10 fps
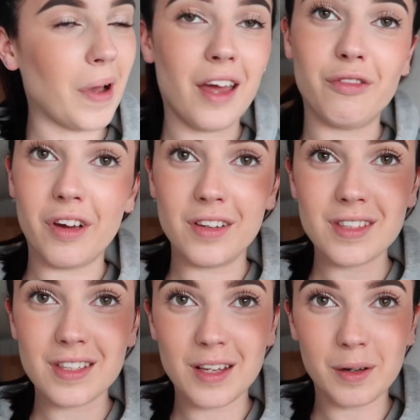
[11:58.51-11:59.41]
my
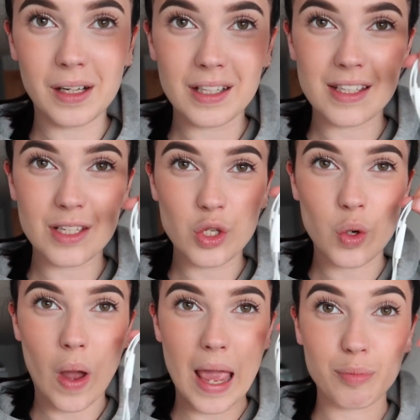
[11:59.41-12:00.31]
headphones because I'm listening
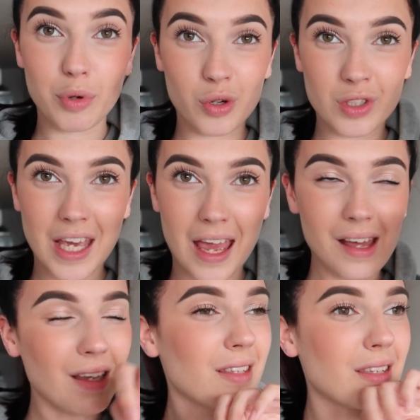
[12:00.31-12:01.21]
to a
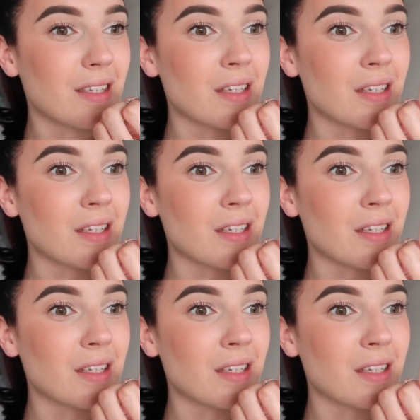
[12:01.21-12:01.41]
podcast.